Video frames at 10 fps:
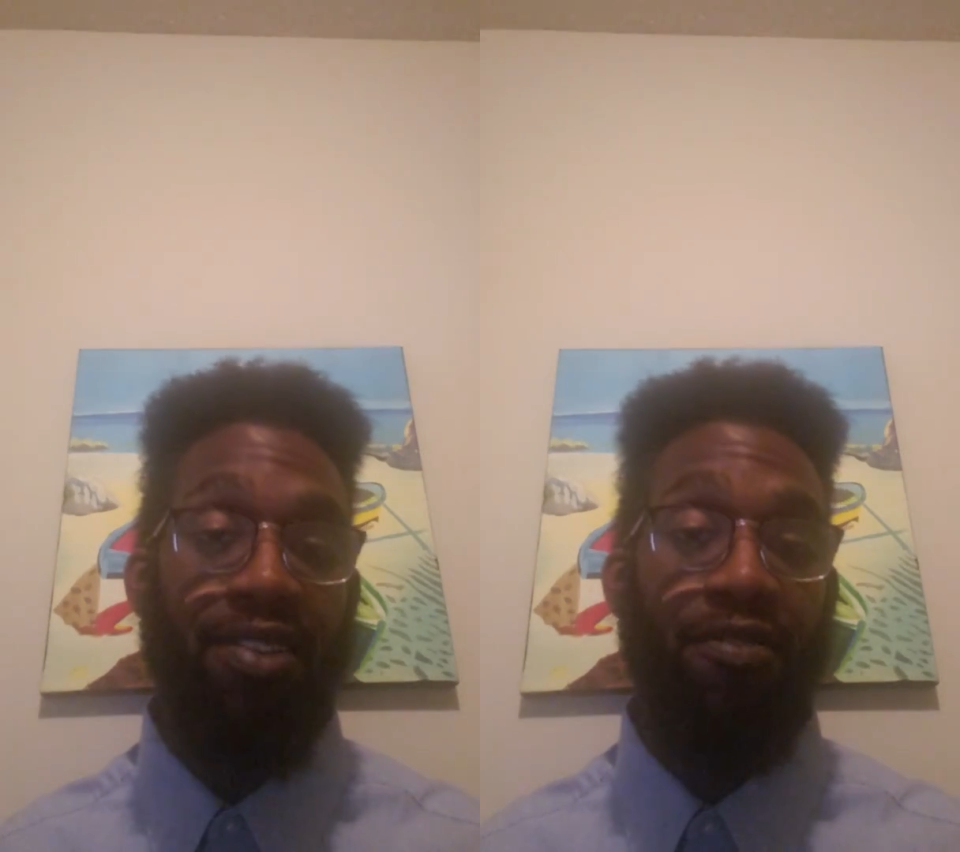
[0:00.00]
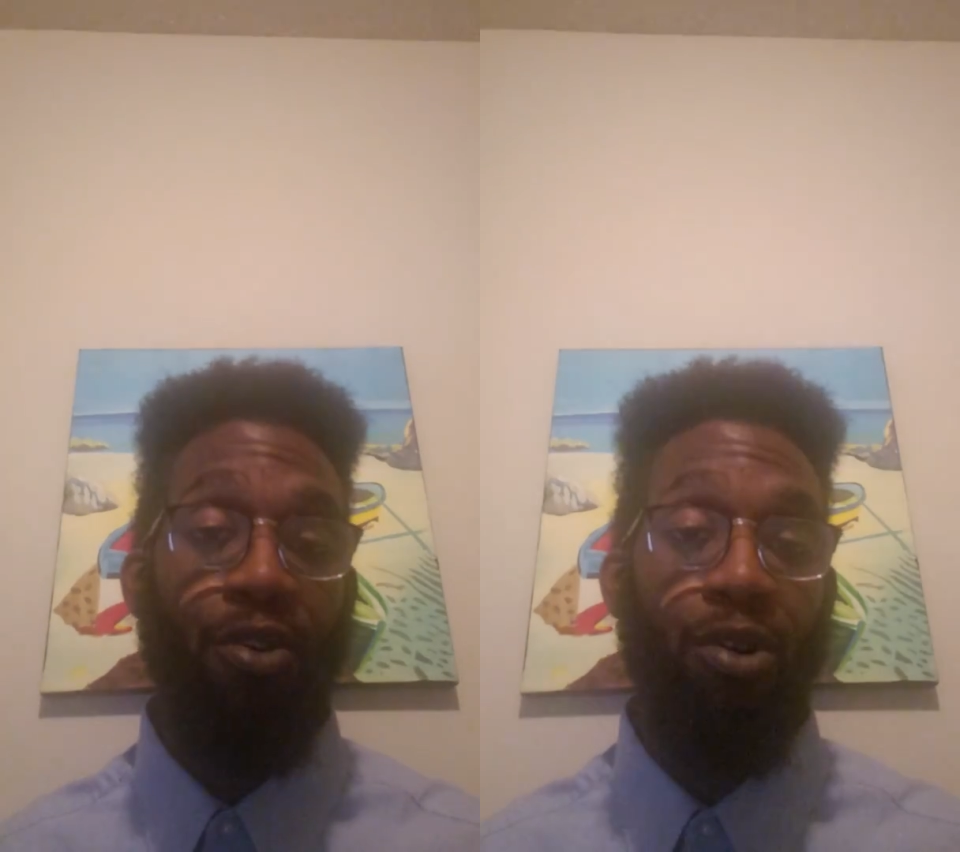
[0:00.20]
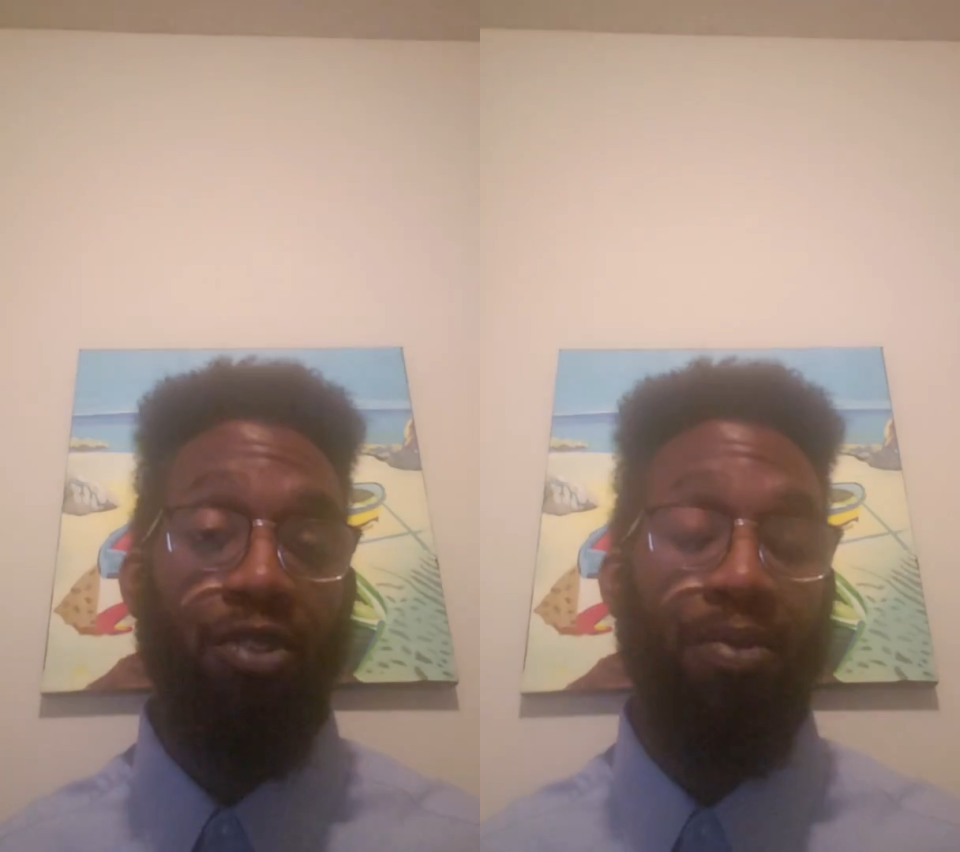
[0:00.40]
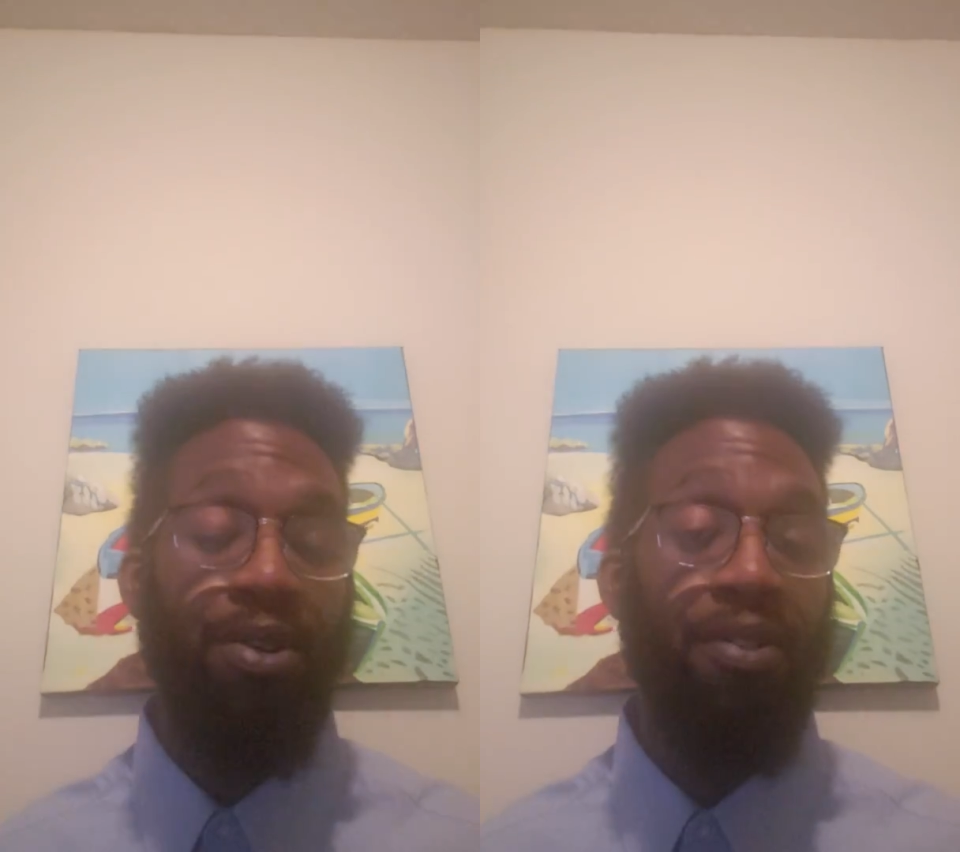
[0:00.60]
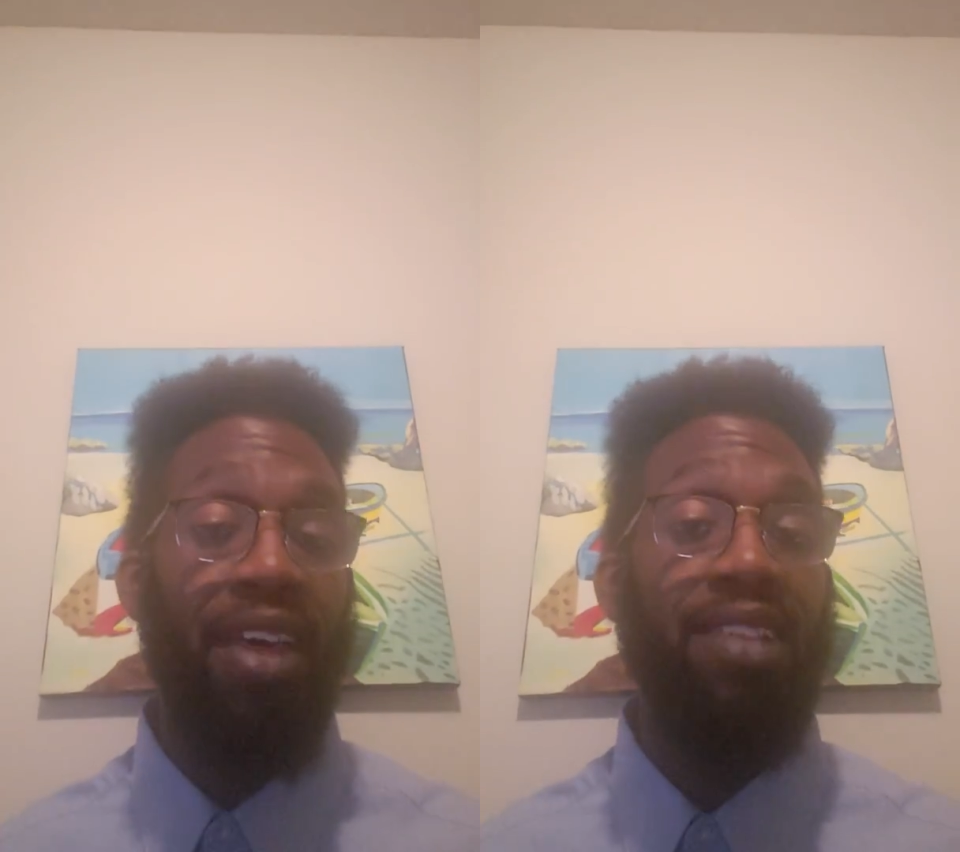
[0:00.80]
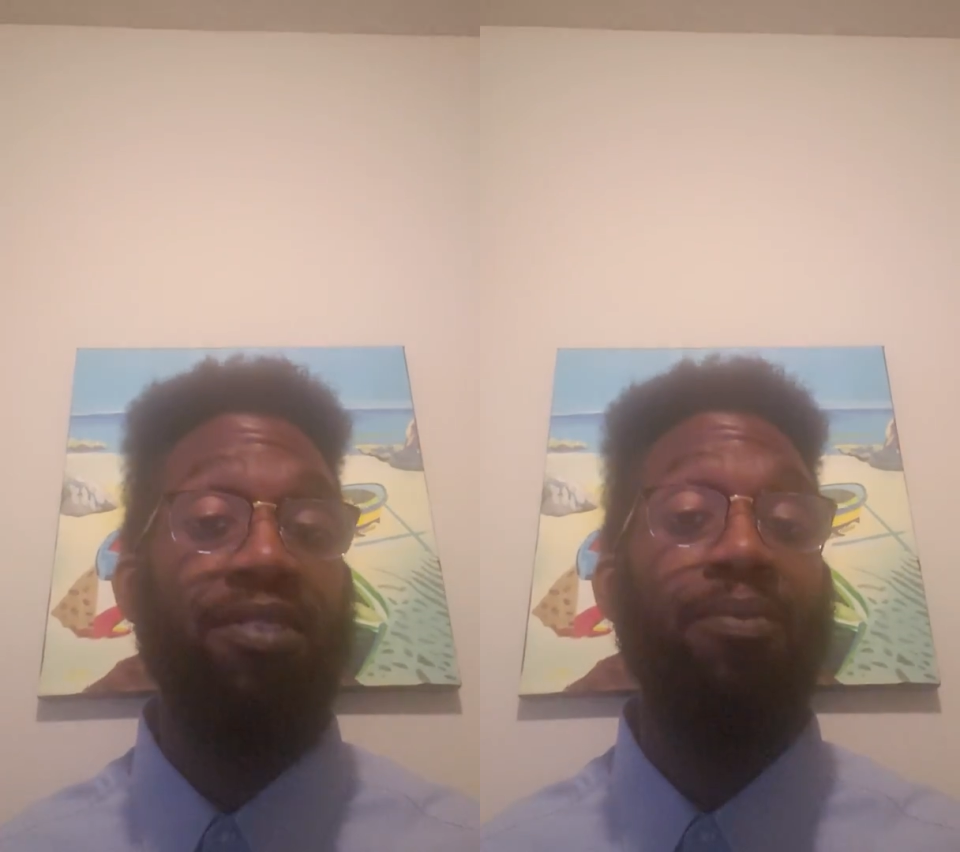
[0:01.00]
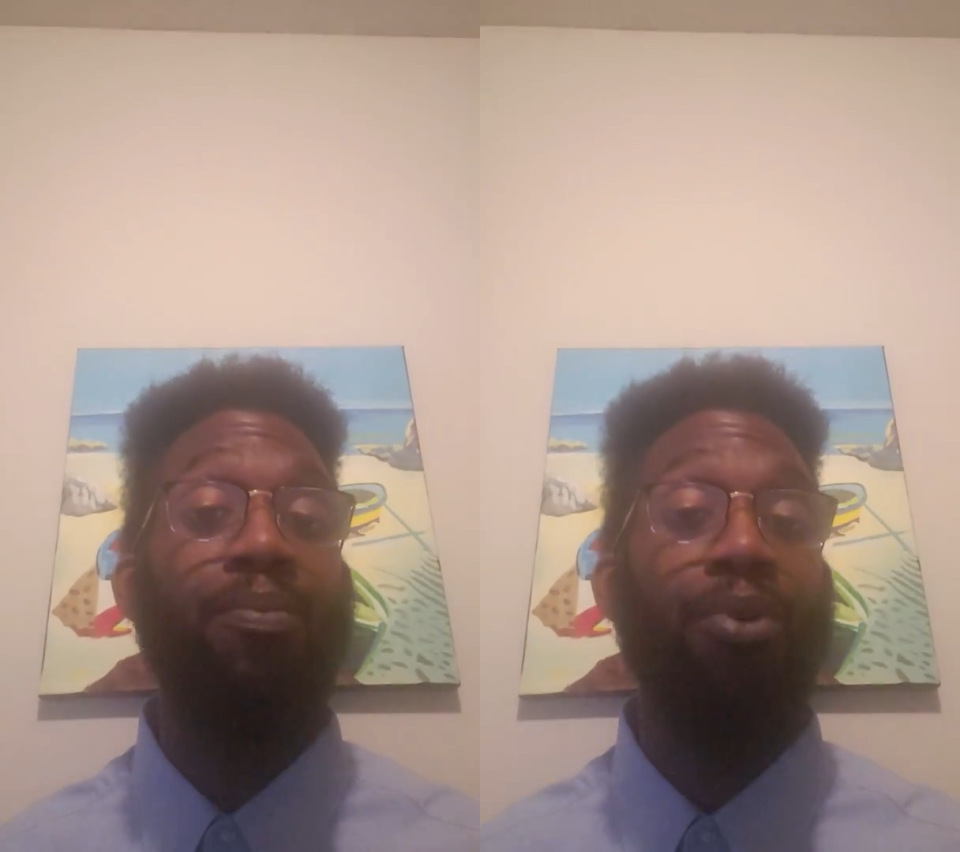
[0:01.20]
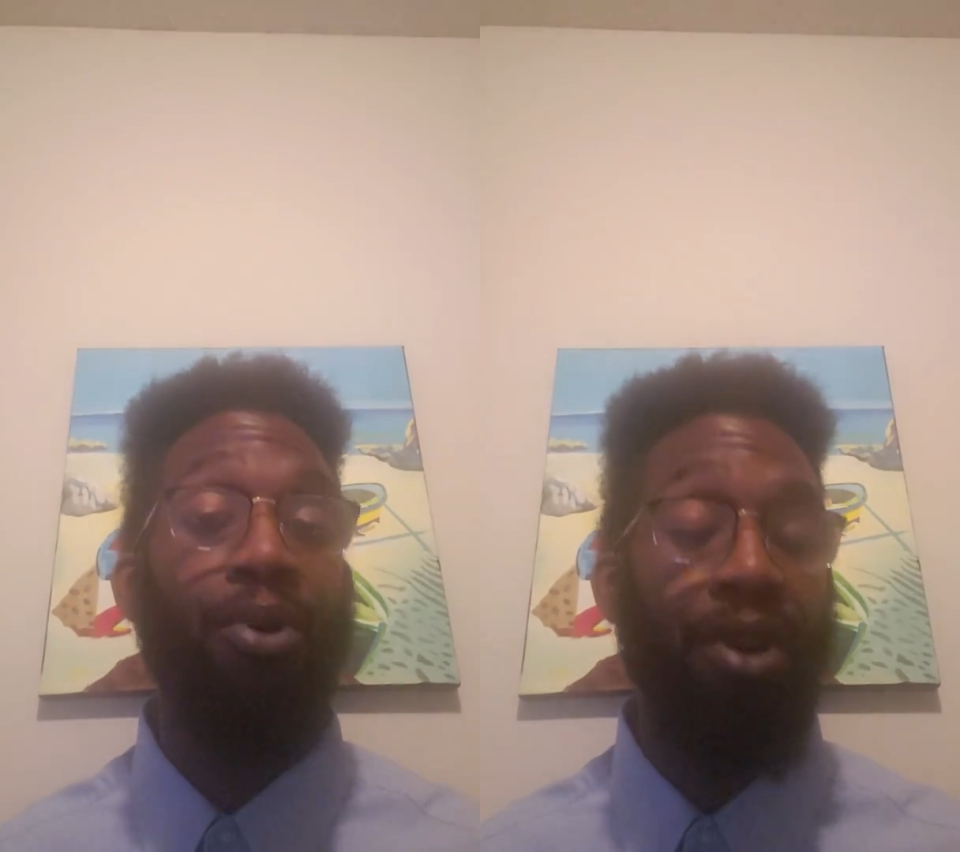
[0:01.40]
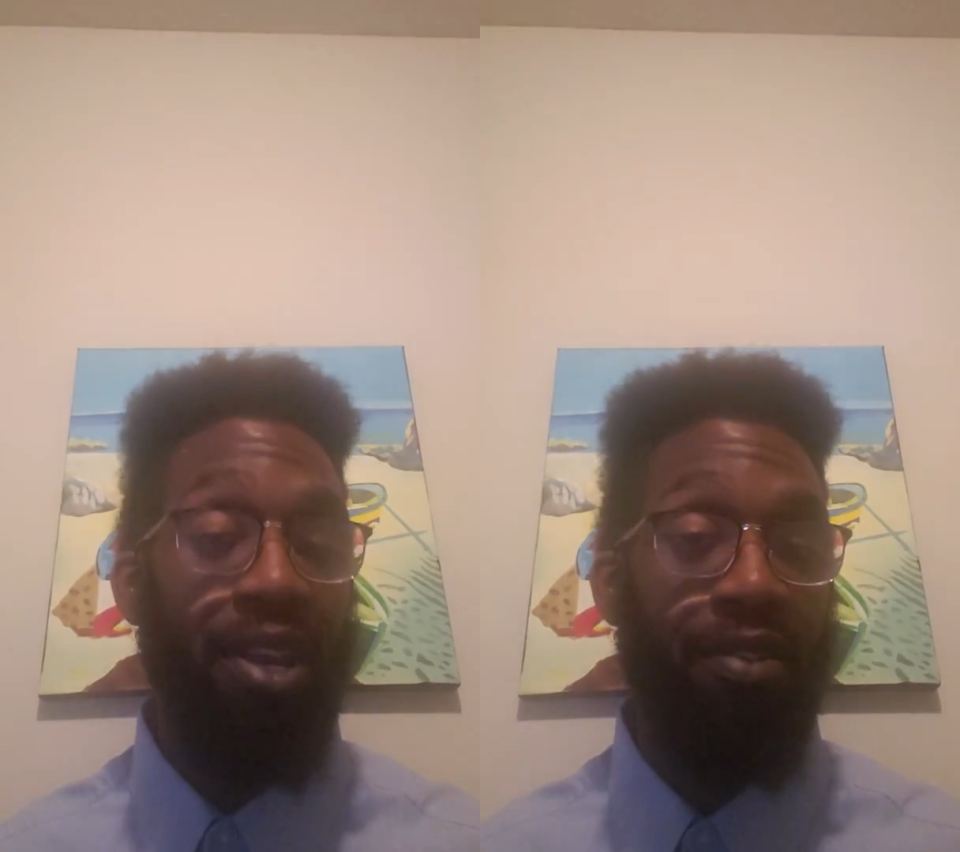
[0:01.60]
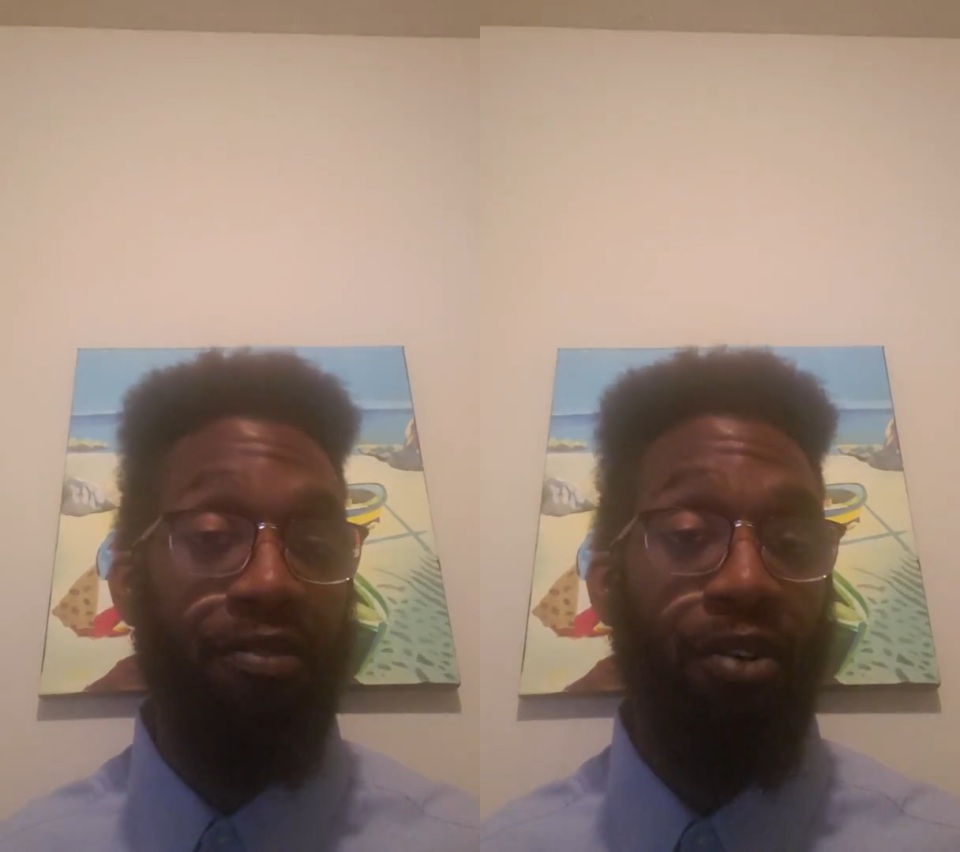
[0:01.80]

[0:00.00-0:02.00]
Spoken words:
And of course, we know that's important